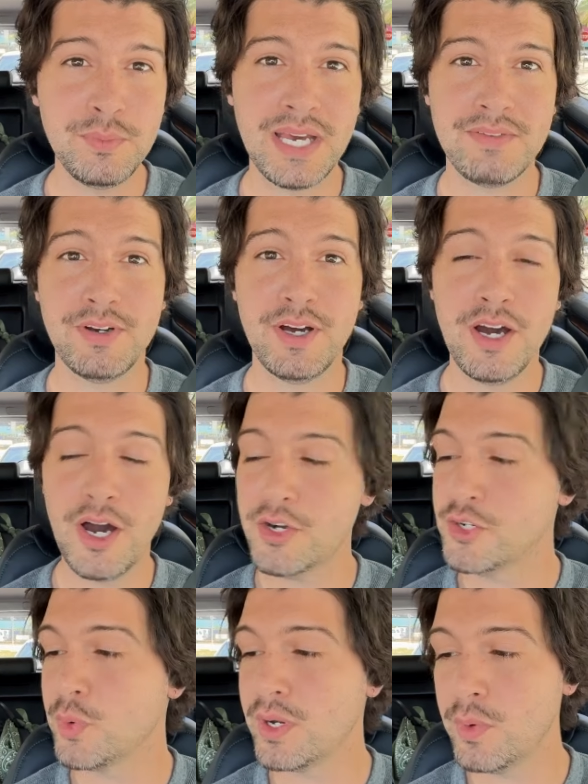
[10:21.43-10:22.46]
We have a
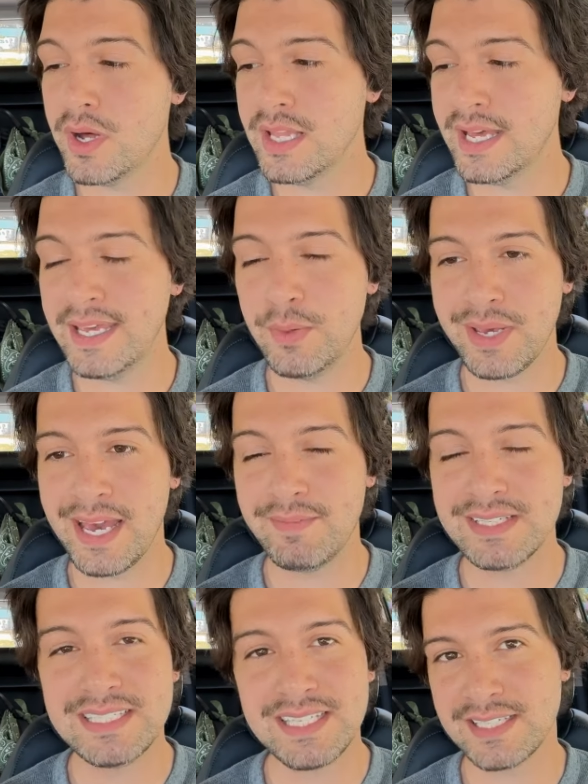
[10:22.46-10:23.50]
120 watt light and we have
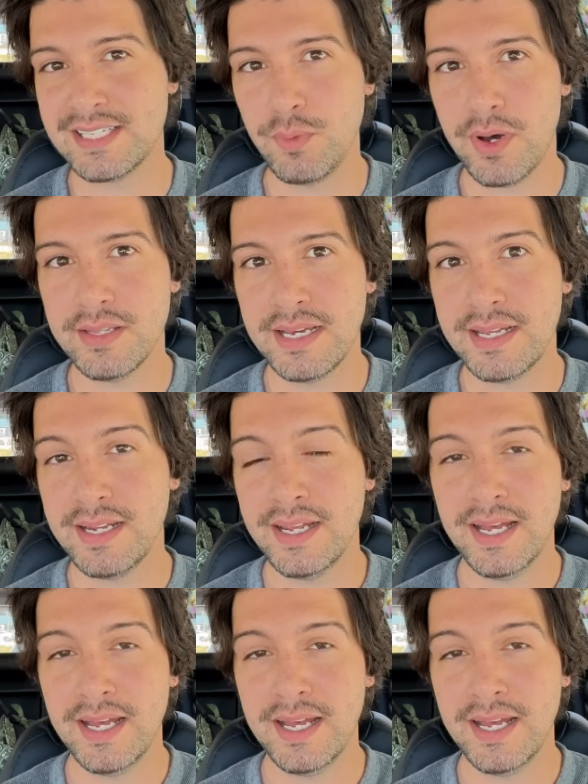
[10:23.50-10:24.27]
a 60 watt light.